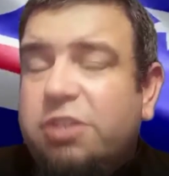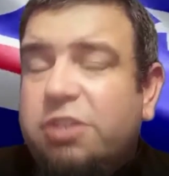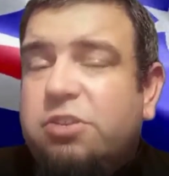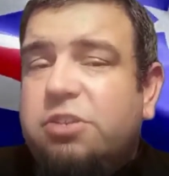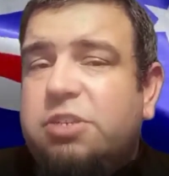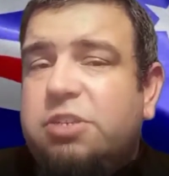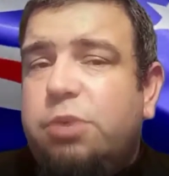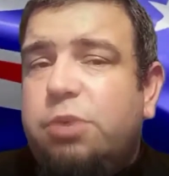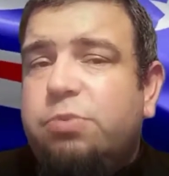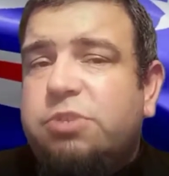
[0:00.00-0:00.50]
as I
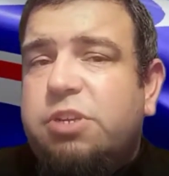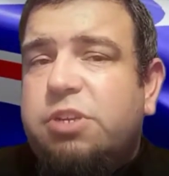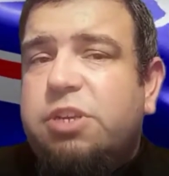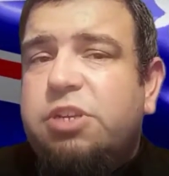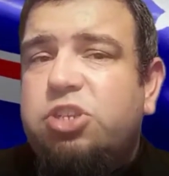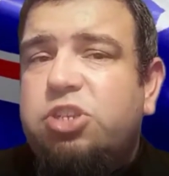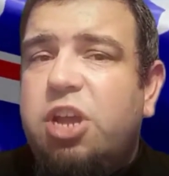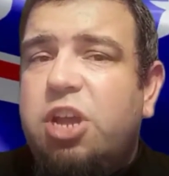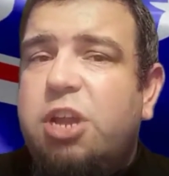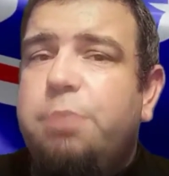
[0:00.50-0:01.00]
said, it was
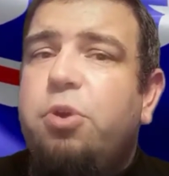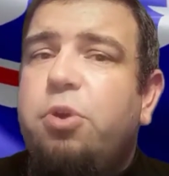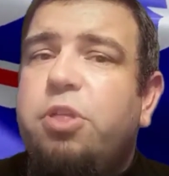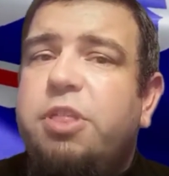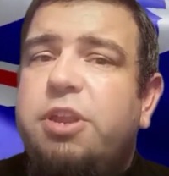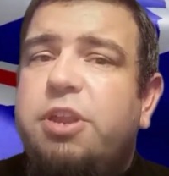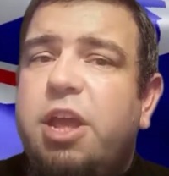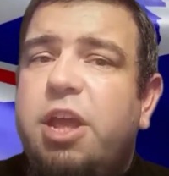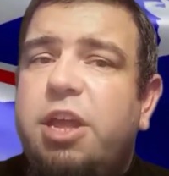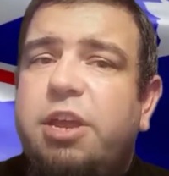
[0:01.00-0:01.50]
initiated by
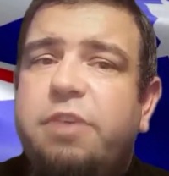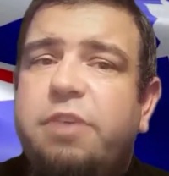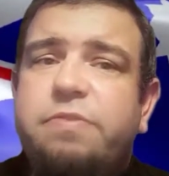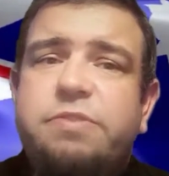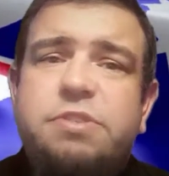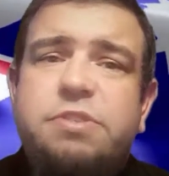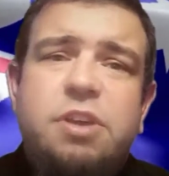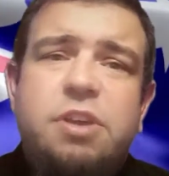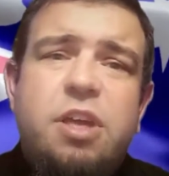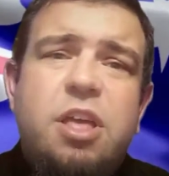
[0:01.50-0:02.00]
the
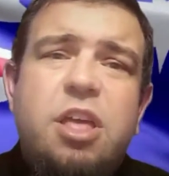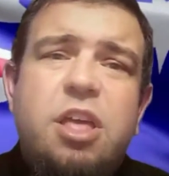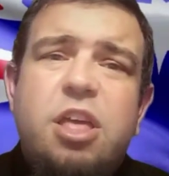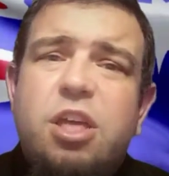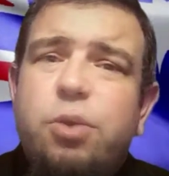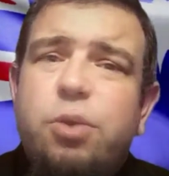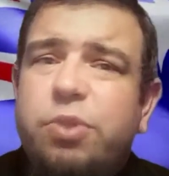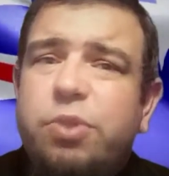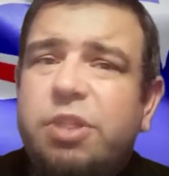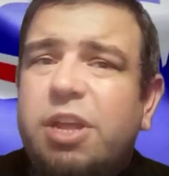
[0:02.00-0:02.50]
natives
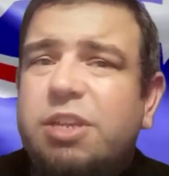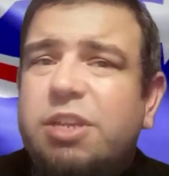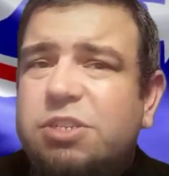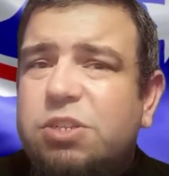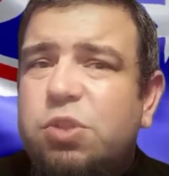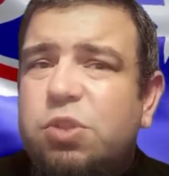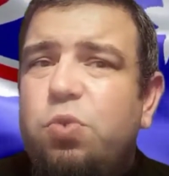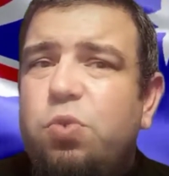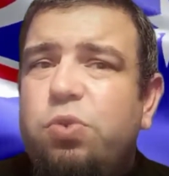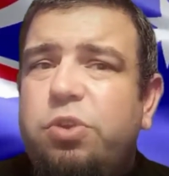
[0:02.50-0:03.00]
when they
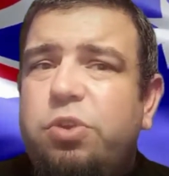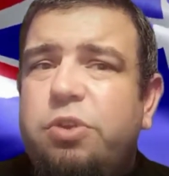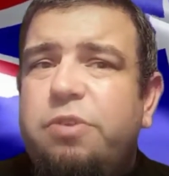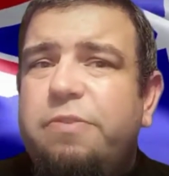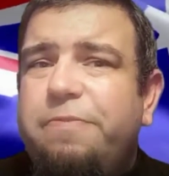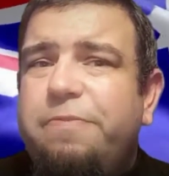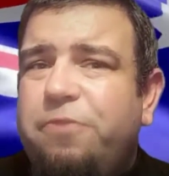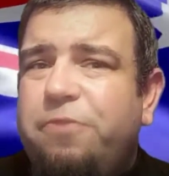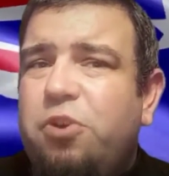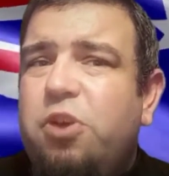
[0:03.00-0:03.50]

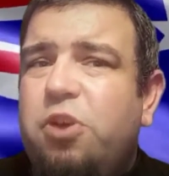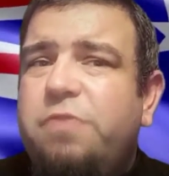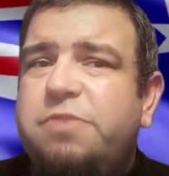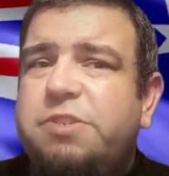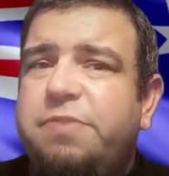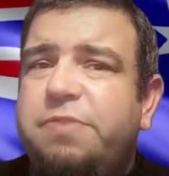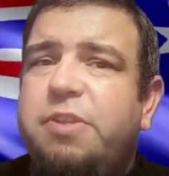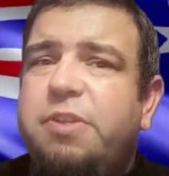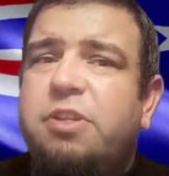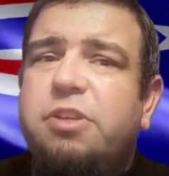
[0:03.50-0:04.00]
slaughtered 5
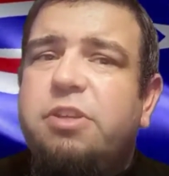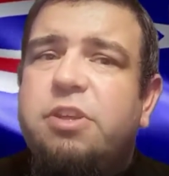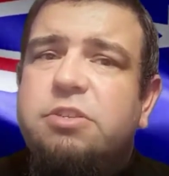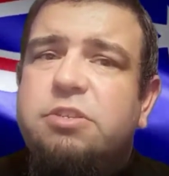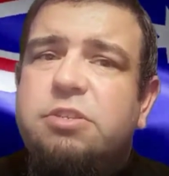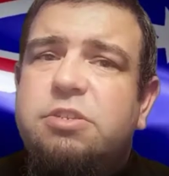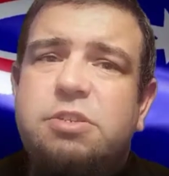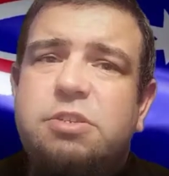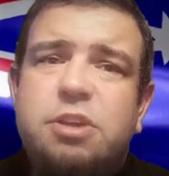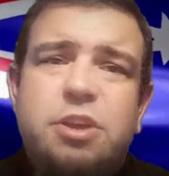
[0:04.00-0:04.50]

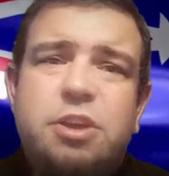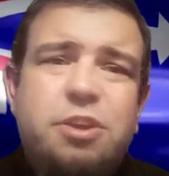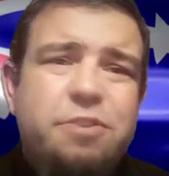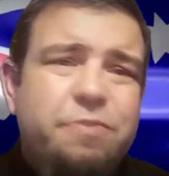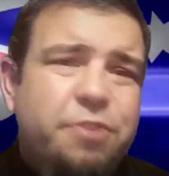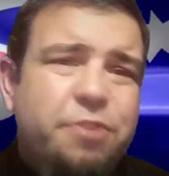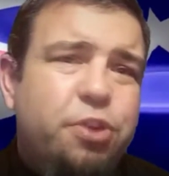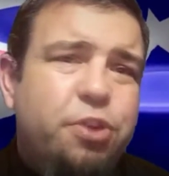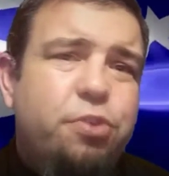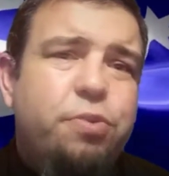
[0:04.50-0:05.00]
civilians
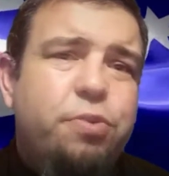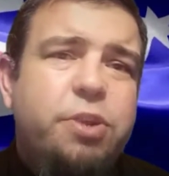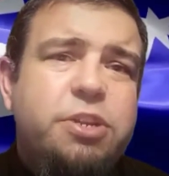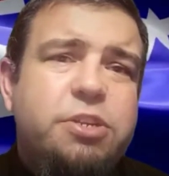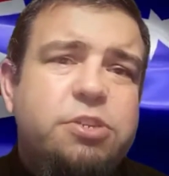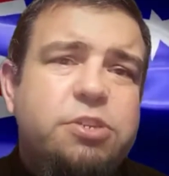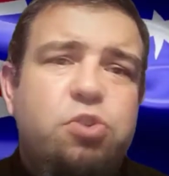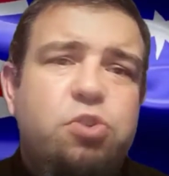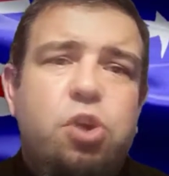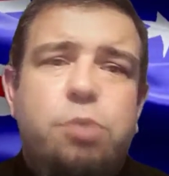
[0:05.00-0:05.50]
for the
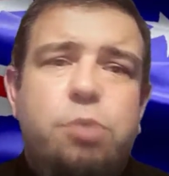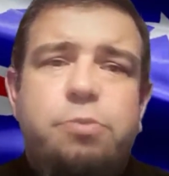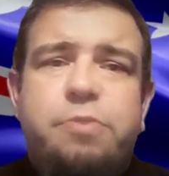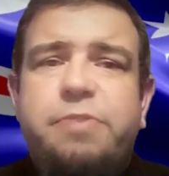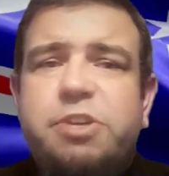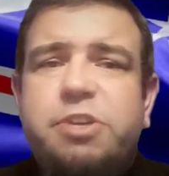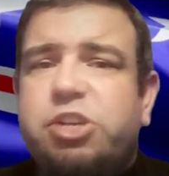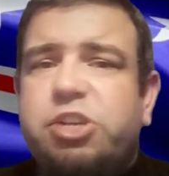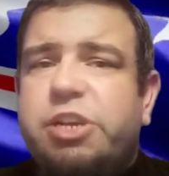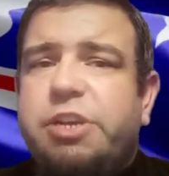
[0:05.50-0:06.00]
horrendous crime
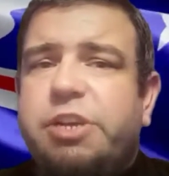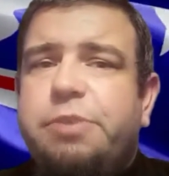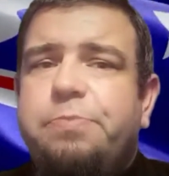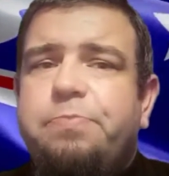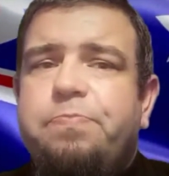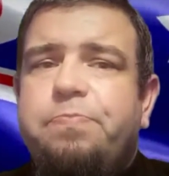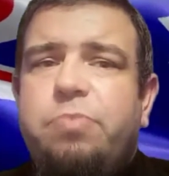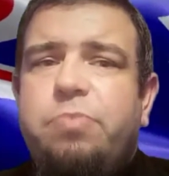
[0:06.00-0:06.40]
of fishing.